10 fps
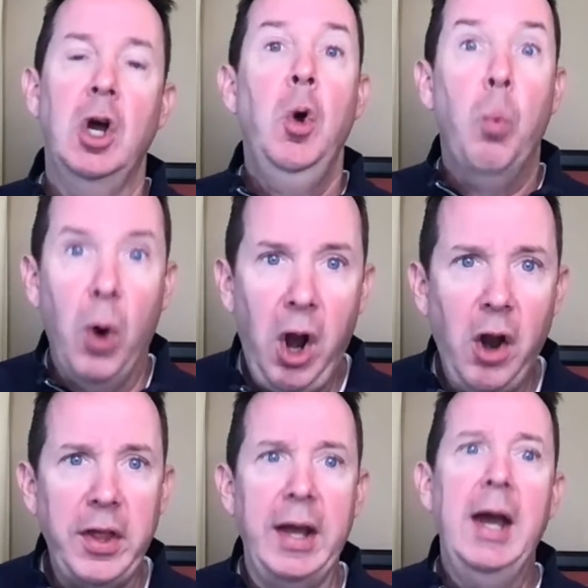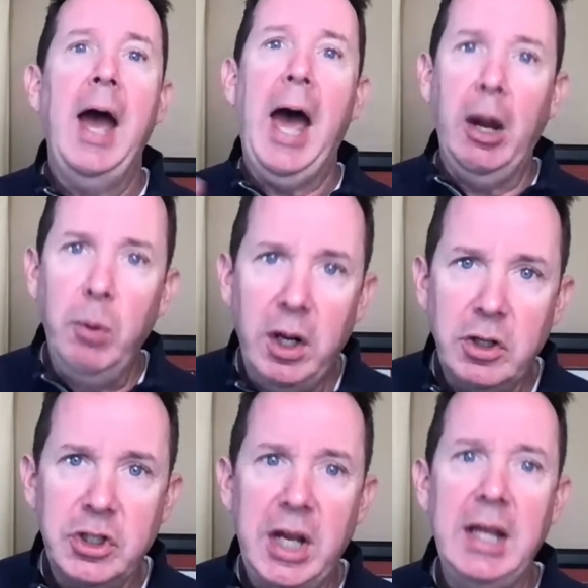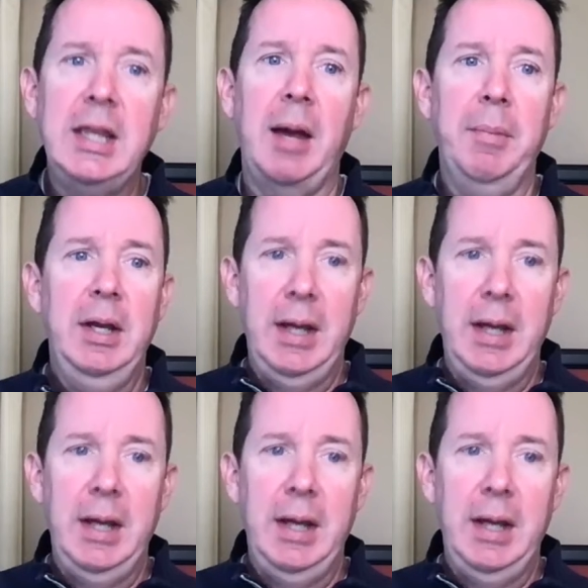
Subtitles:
What are they? How do we understand them?